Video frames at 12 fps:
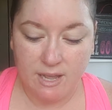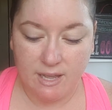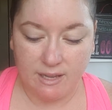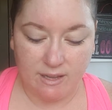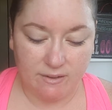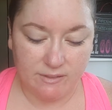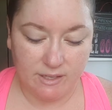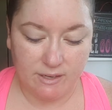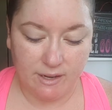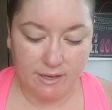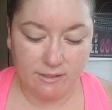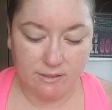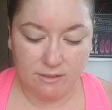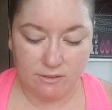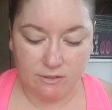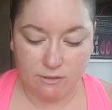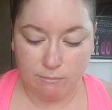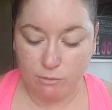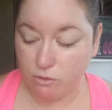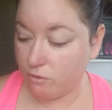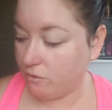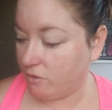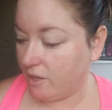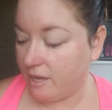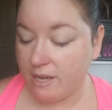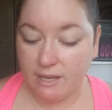It gives a nice smooth